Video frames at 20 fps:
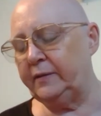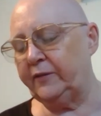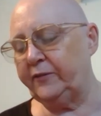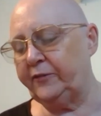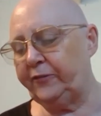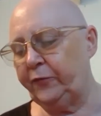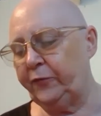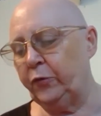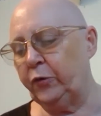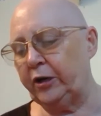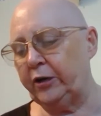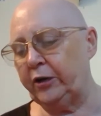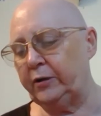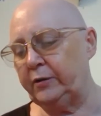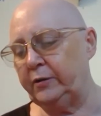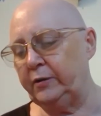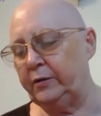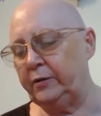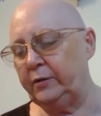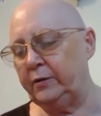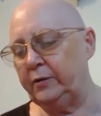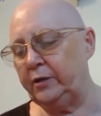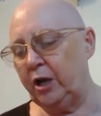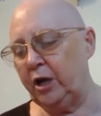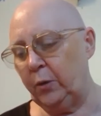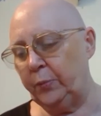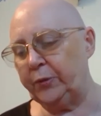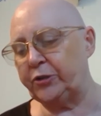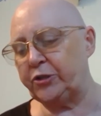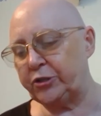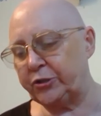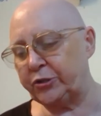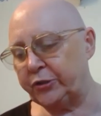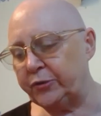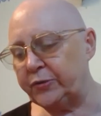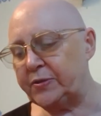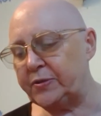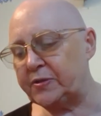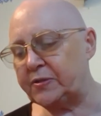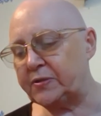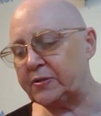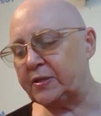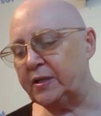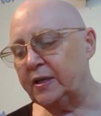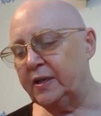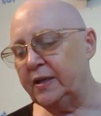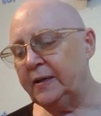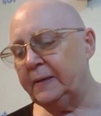the four noble truths?